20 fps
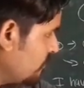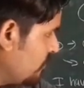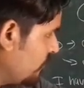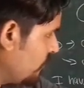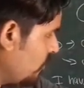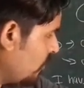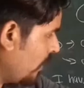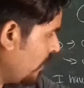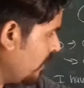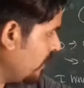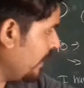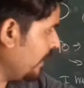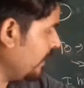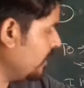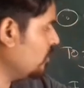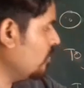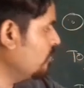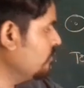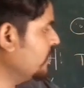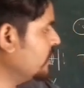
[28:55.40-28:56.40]
before
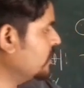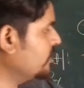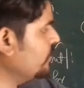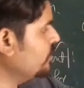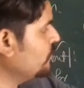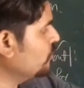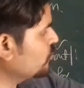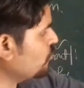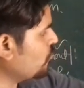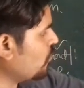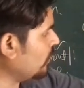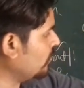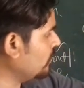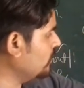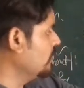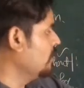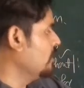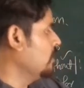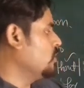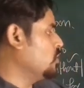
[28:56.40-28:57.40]
indirect objects we use
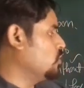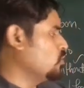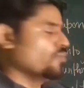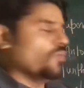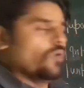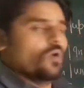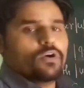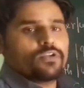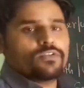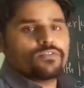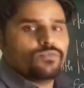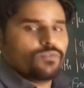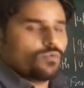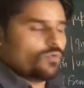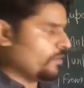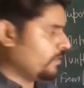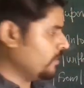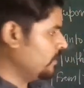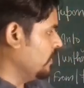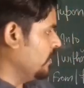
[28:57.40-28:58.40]
what? To or
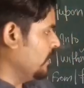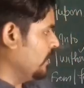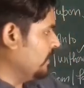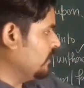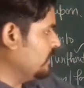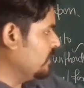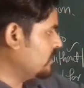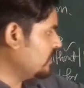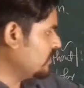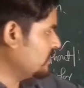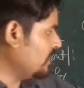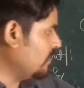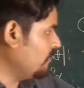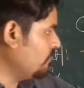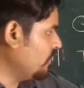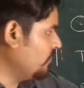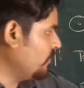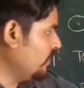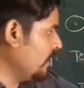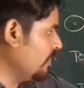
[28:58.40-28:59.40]
for. In this
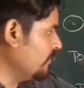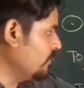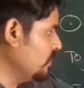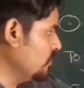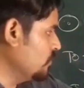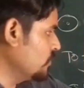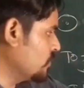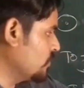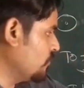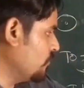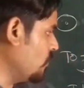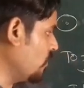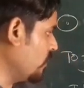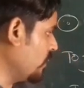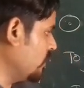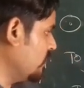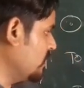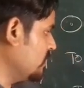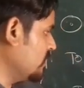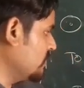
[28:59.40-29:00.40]
example we have used for,
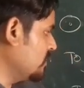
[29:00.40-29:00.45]
in this